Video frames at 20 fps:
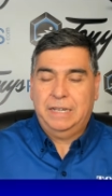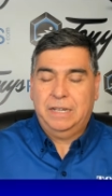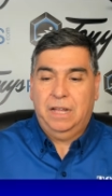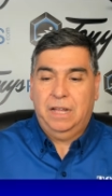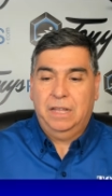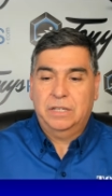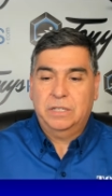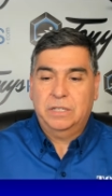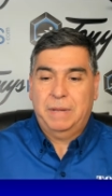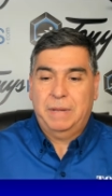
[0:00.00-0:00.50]

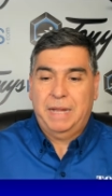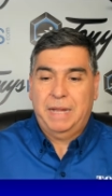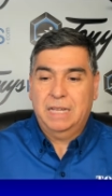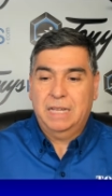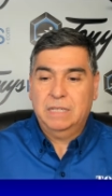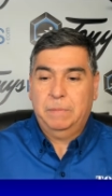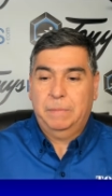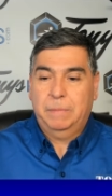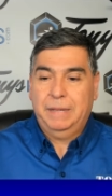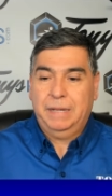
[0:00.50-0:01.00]
college
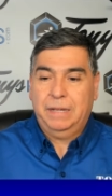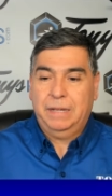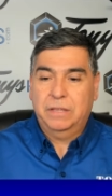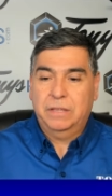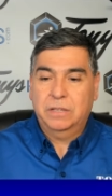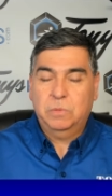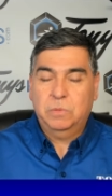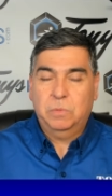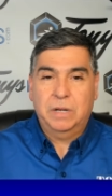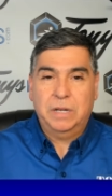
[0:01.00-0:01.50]
basketball pick.
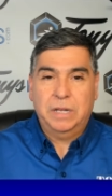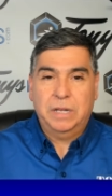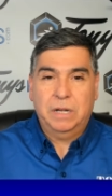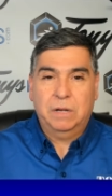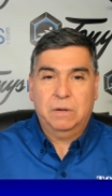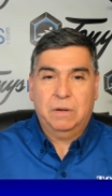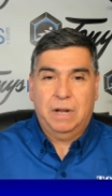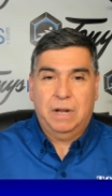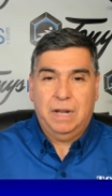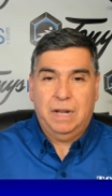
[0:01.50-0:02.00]
This one
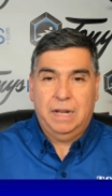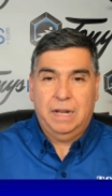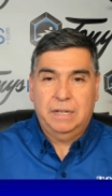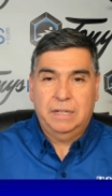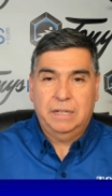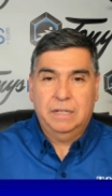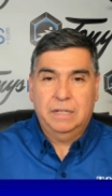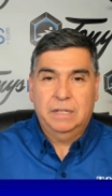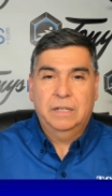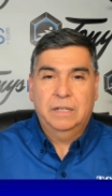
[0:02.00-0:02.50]
here
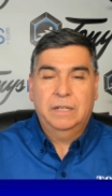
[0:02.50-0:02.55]
on